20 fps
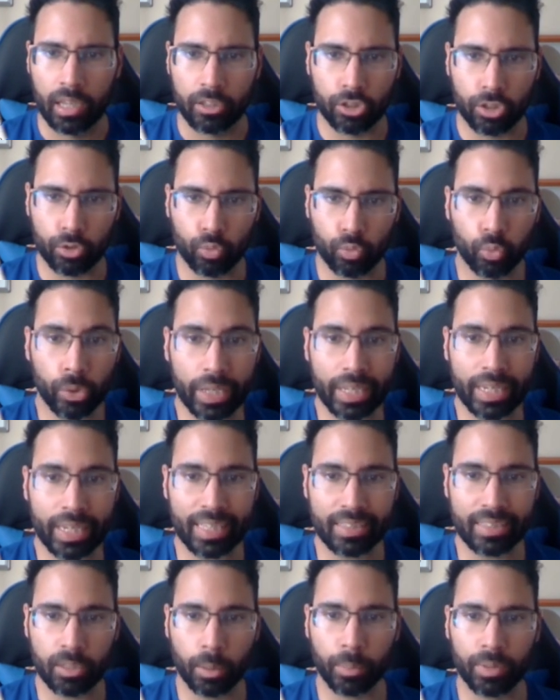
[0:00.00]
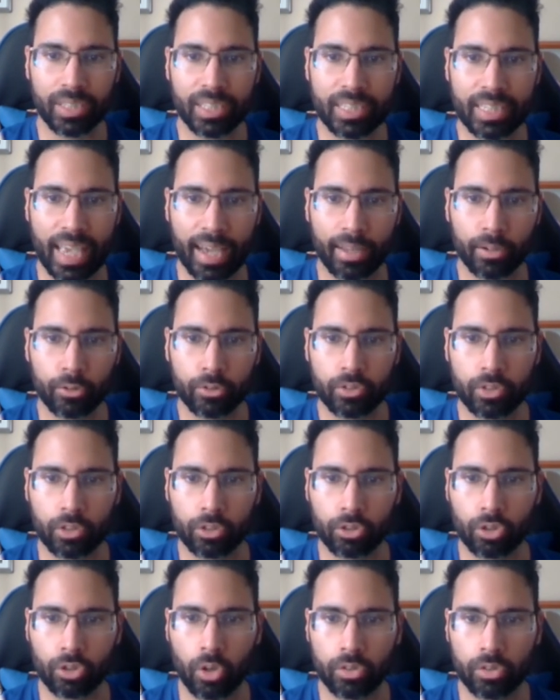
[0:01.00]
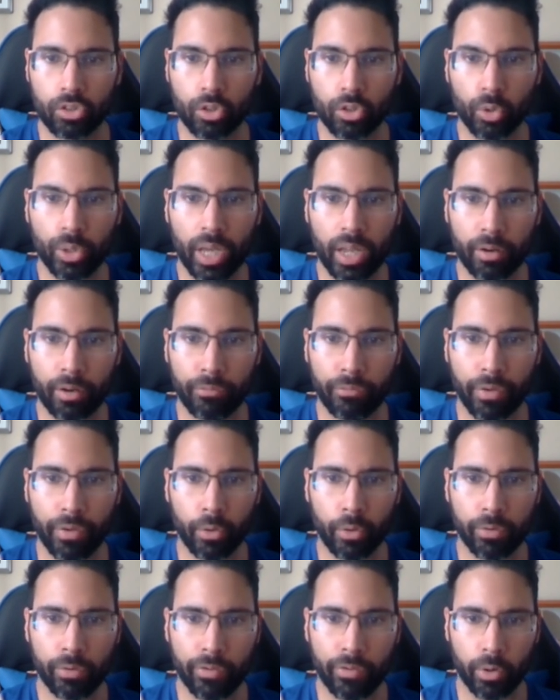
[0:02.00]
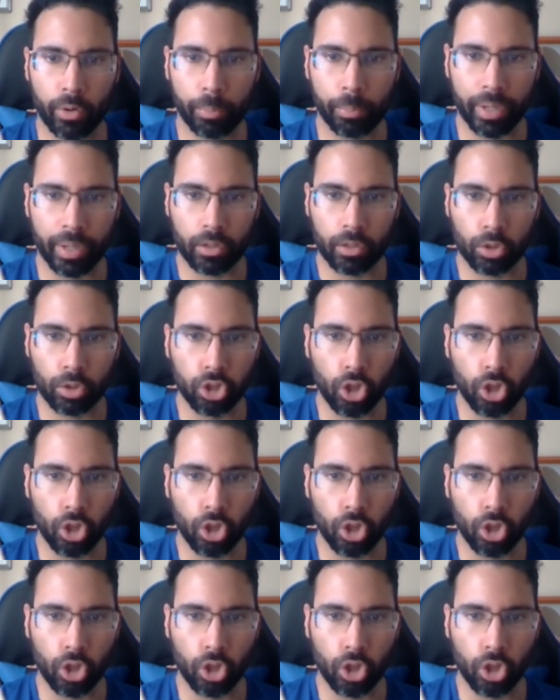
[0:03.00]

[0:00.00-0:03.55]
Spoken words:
Just reading some of these candlestick charts, you had a very, very big,